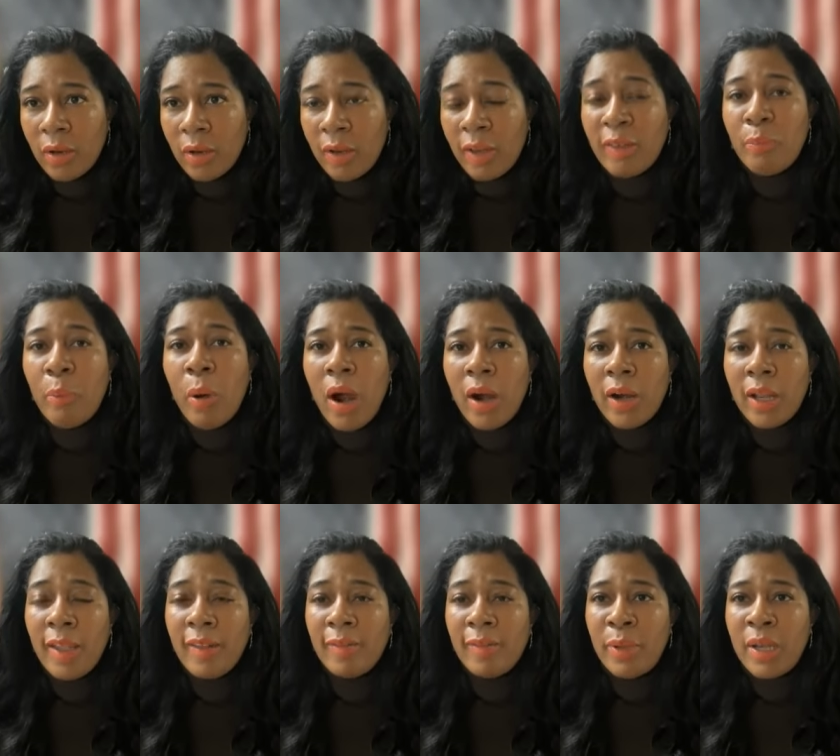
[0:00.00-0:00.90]
This party
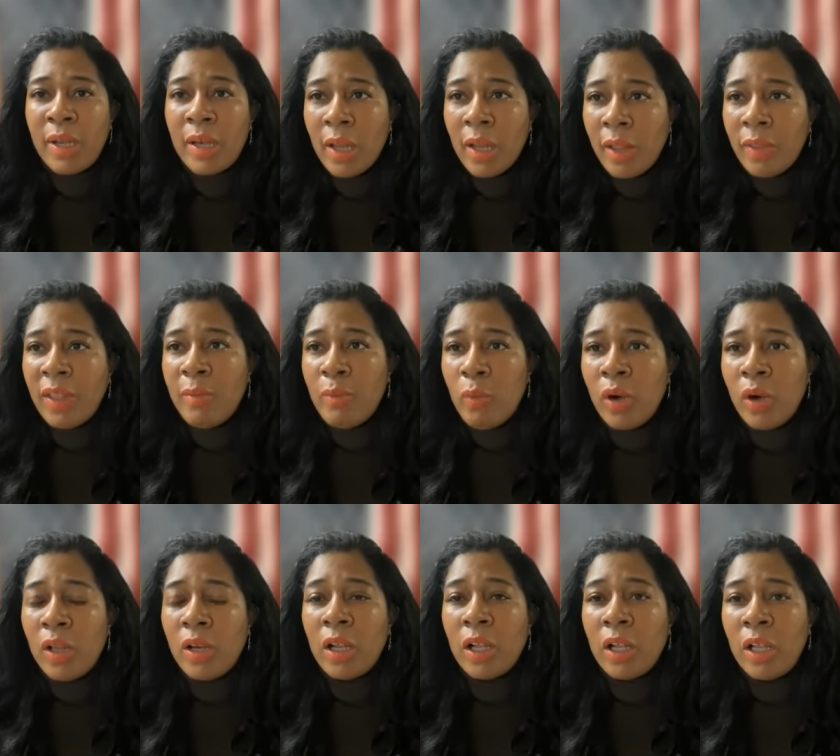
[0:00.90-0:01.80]
has been nothing more
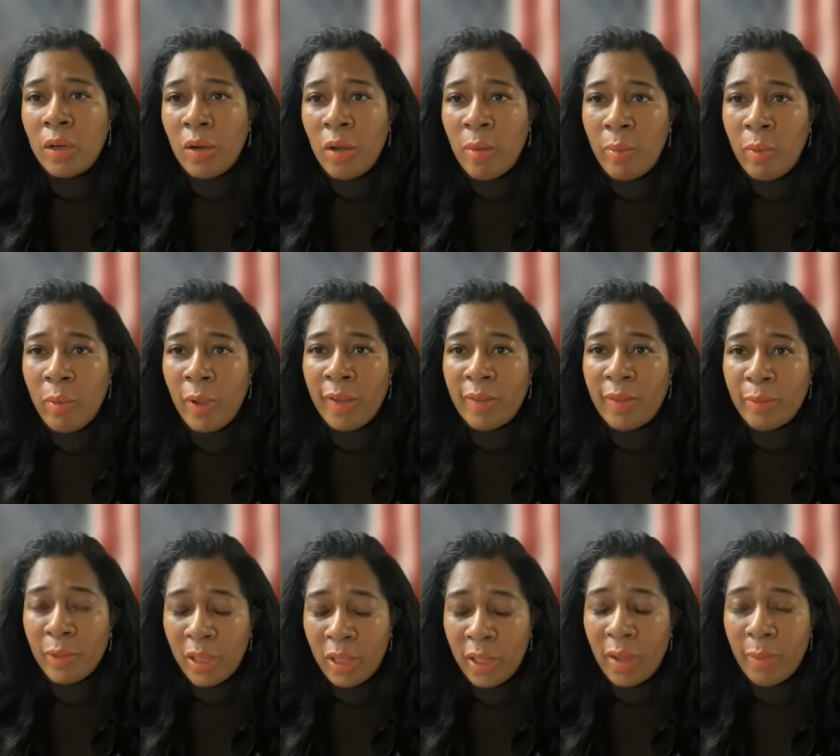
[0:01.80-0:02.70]
than a good old boys
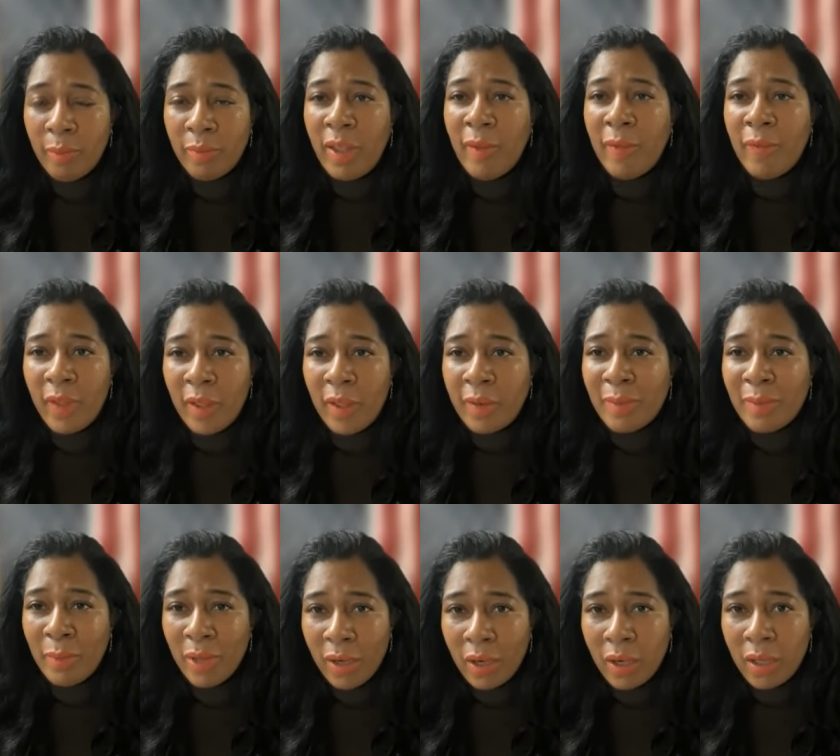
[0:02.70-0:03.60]
club that fails
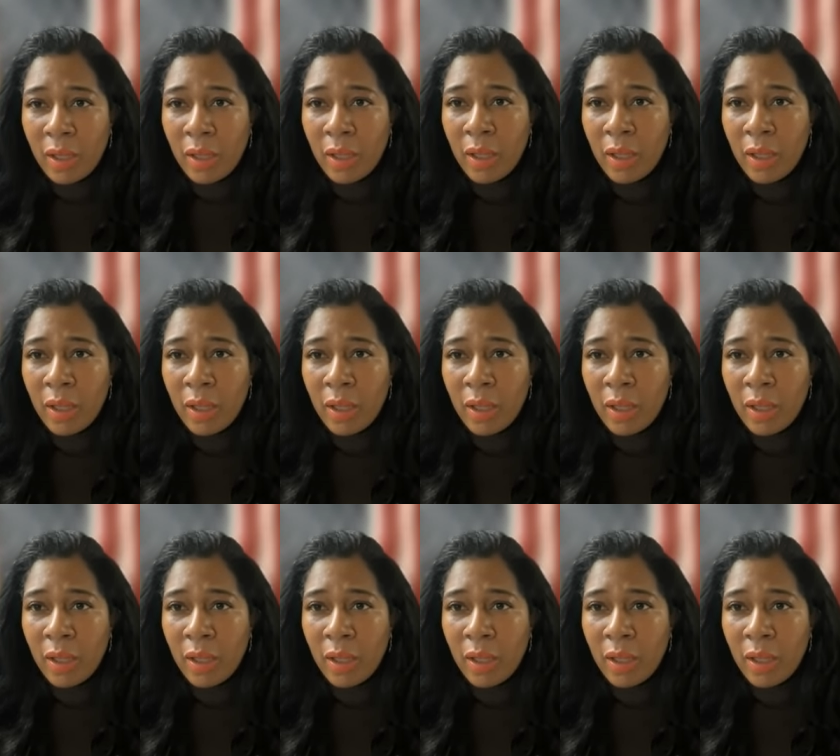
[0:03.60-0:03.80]
America.